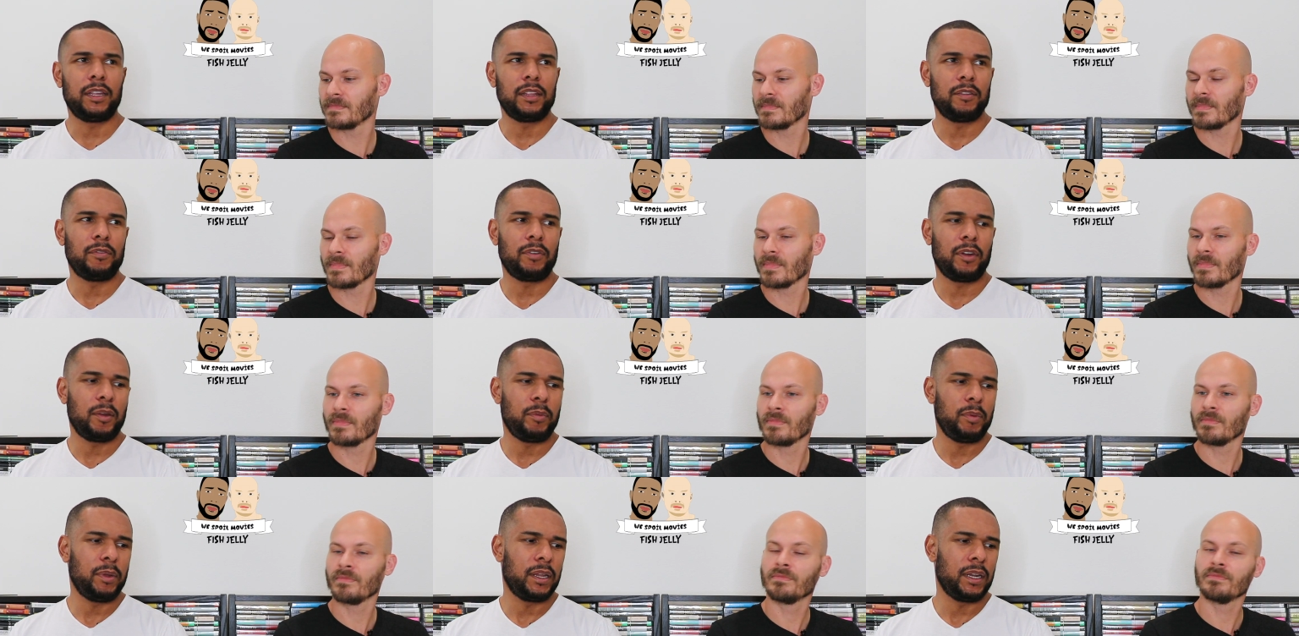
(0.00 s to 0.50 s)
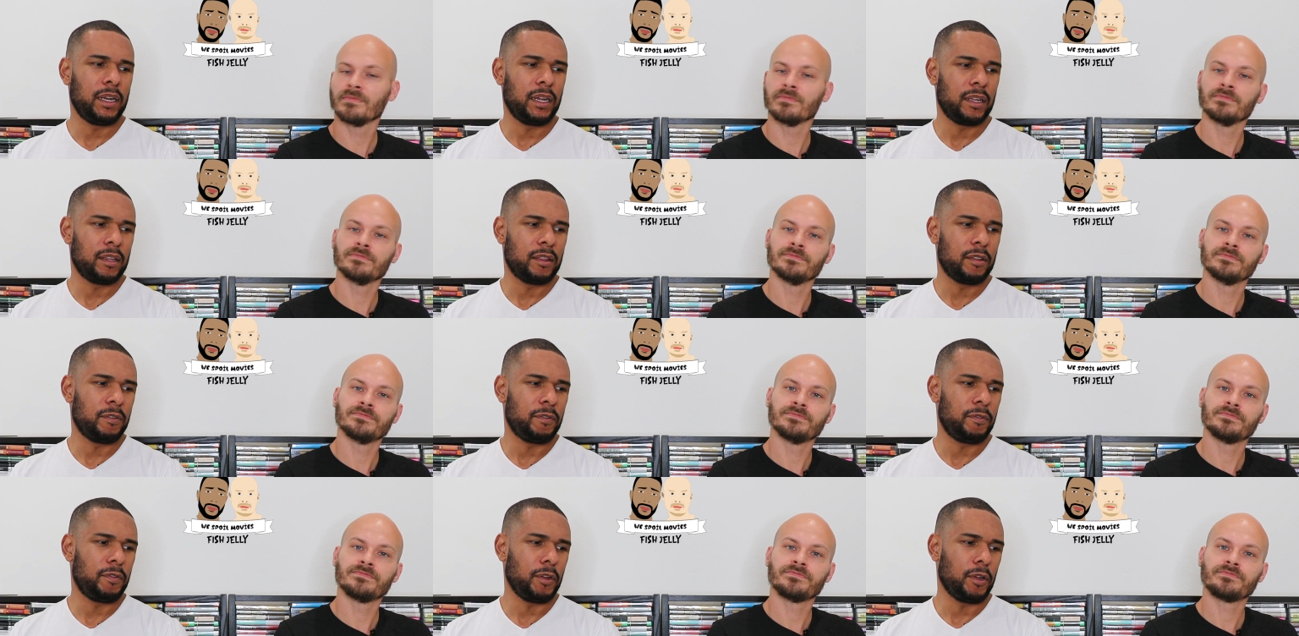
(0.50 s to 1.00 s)
Speaker 1: in the very beginning
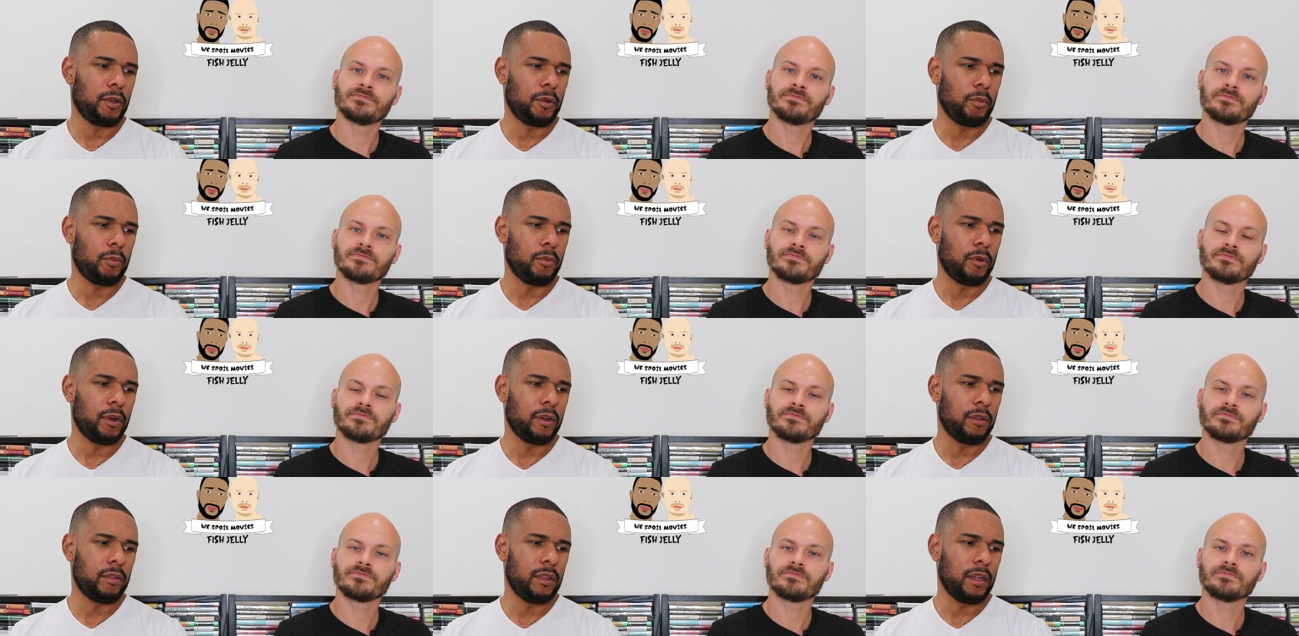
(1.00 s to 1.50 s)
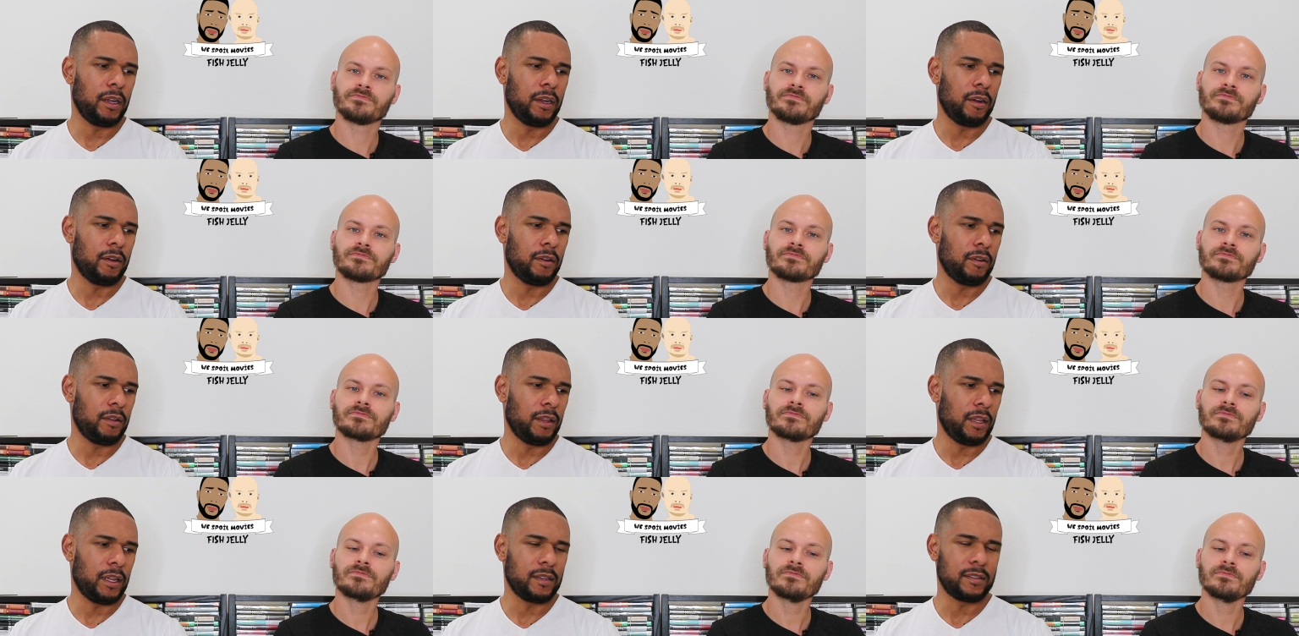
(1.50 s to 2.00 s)
of the film where
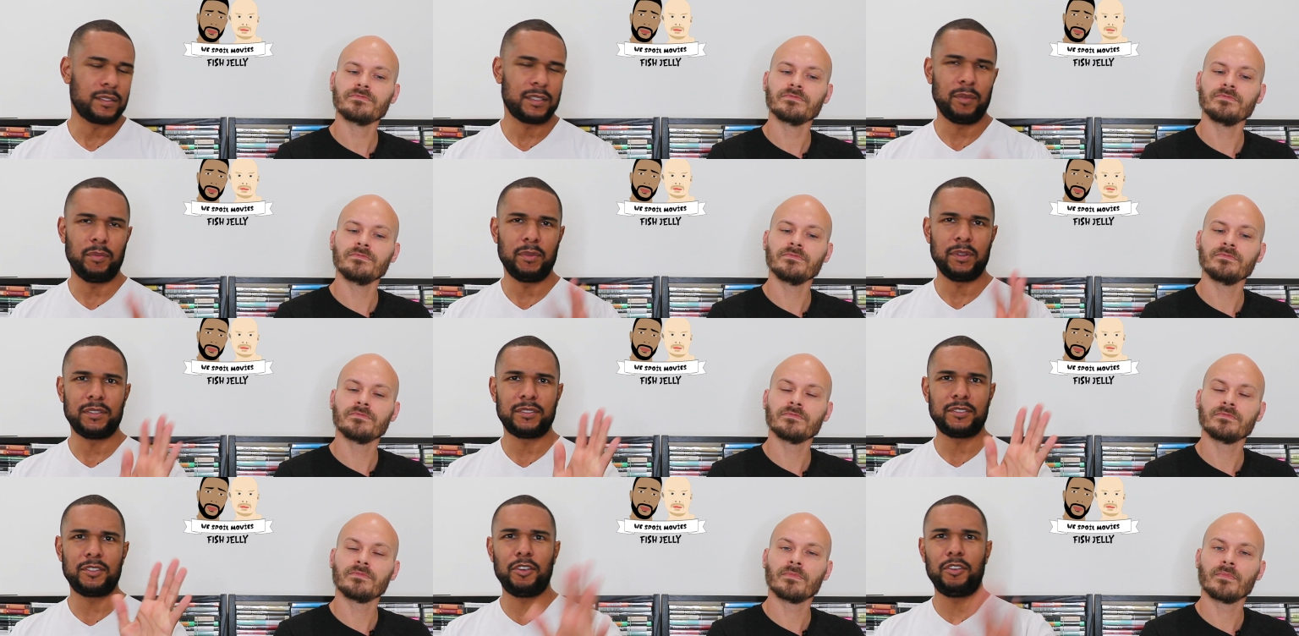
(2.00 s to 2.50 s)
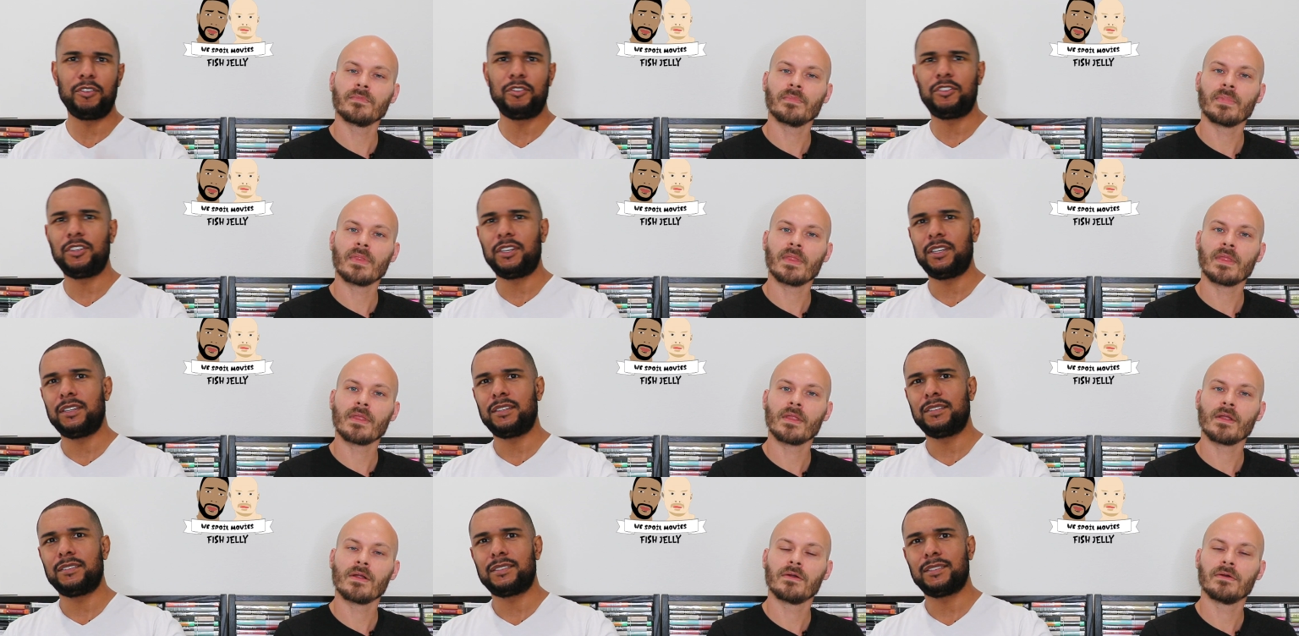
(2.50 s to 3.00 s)
there are like some
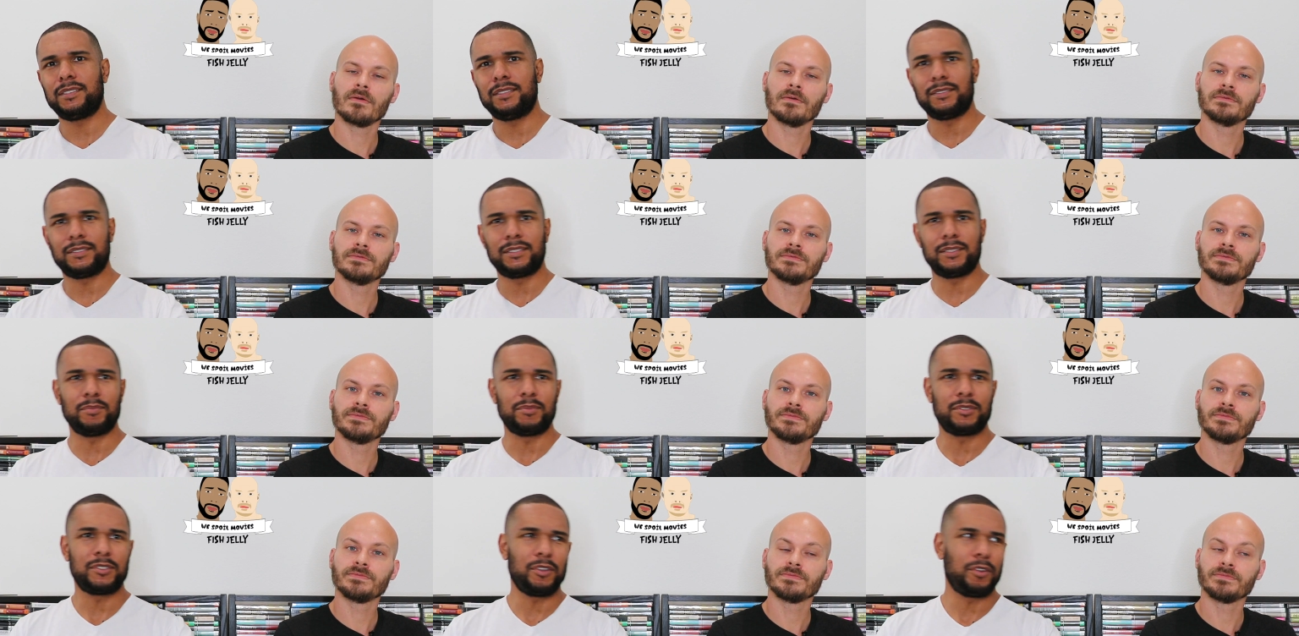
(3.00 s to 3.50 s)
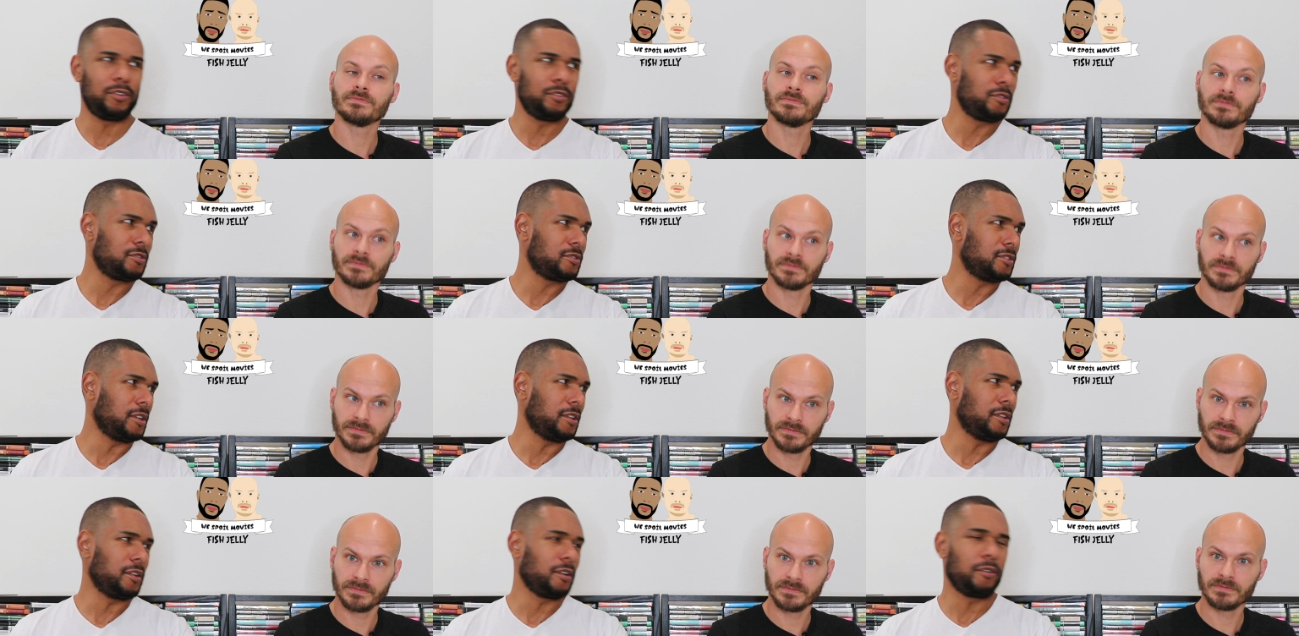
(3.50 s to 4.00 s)
insurgents and some
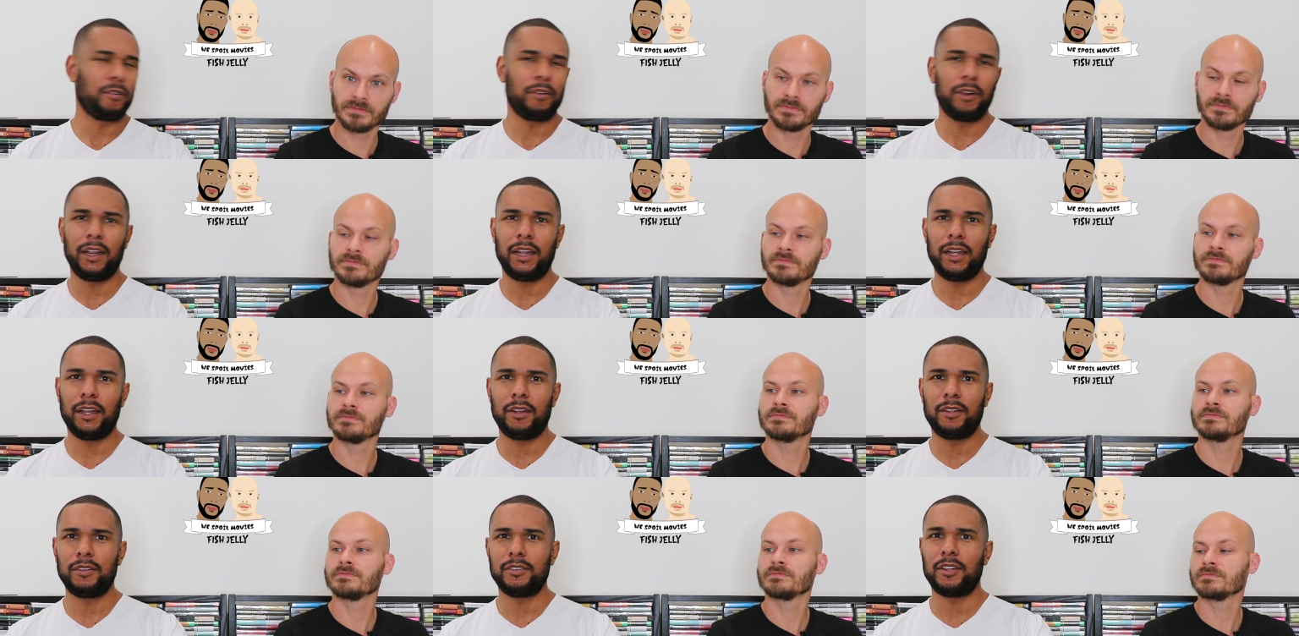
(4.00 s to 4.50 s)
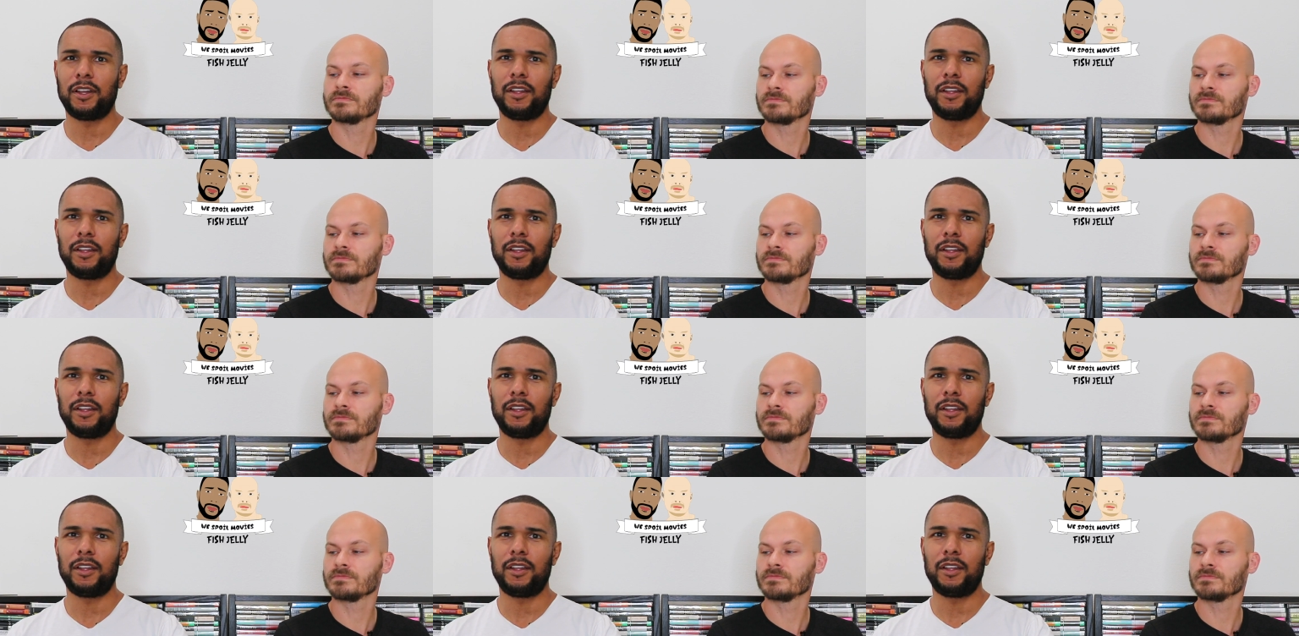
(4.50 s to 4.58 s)
soldiers on the ground,